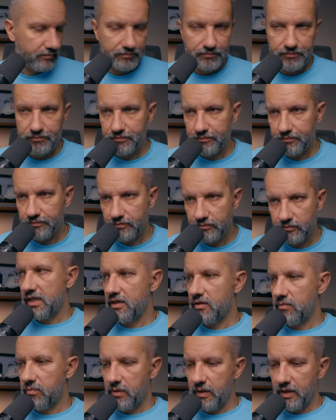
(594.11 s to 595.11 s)
I'm using
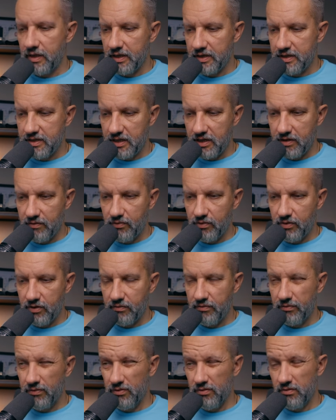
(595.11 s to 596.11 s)
setup like that for a
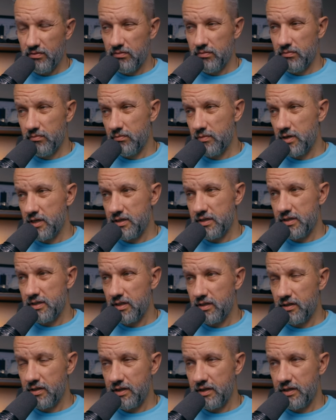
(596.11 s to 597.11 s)
few months
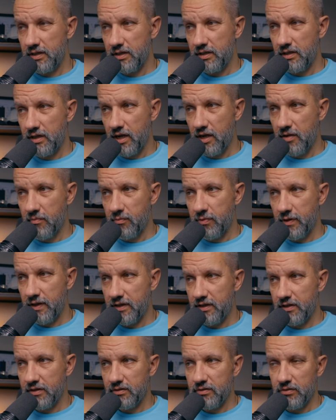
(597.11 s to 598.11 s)
already. I'm
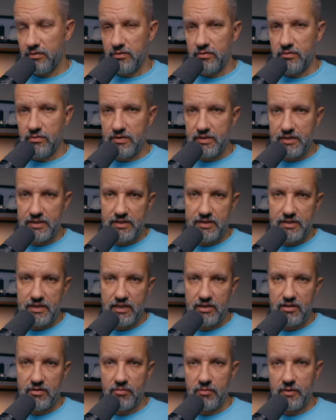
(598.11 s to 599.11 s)
planning to use this
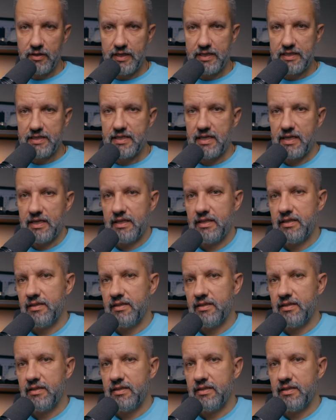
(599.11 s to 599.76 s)
setup like that